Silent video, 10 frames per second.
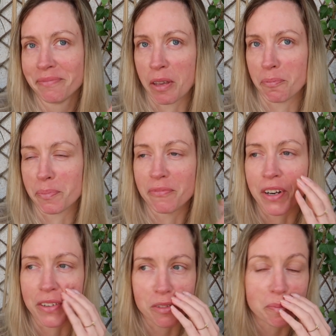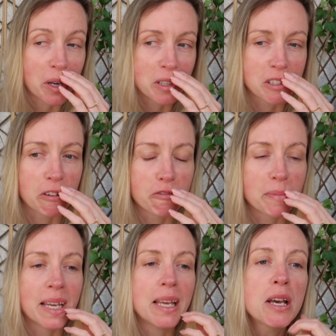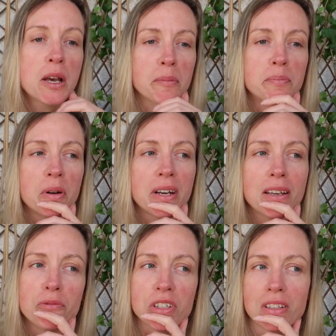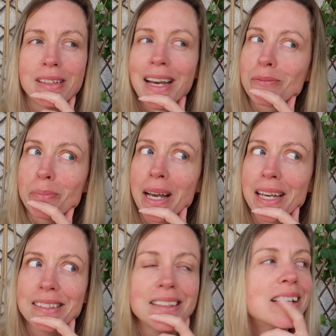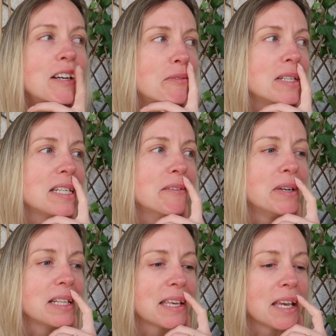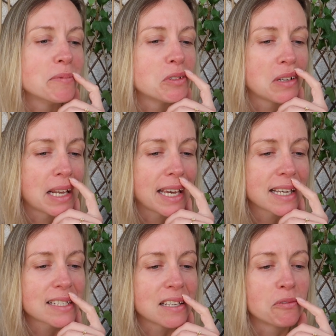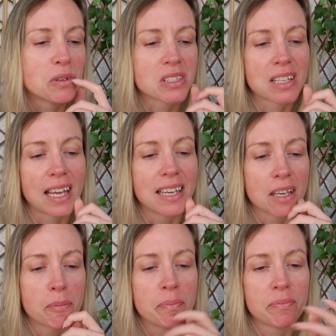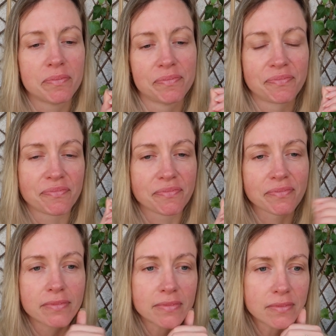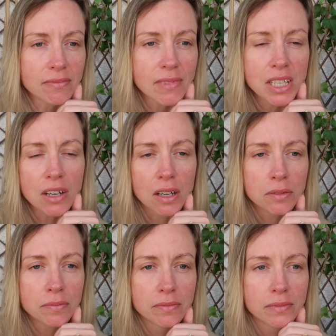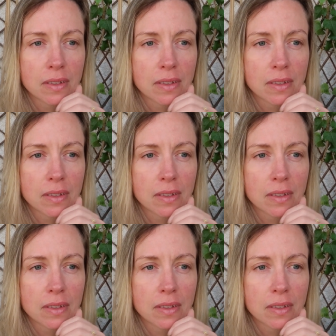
in various parts of my body, it wasn't that bad. When it came to the legs, it was like, you know,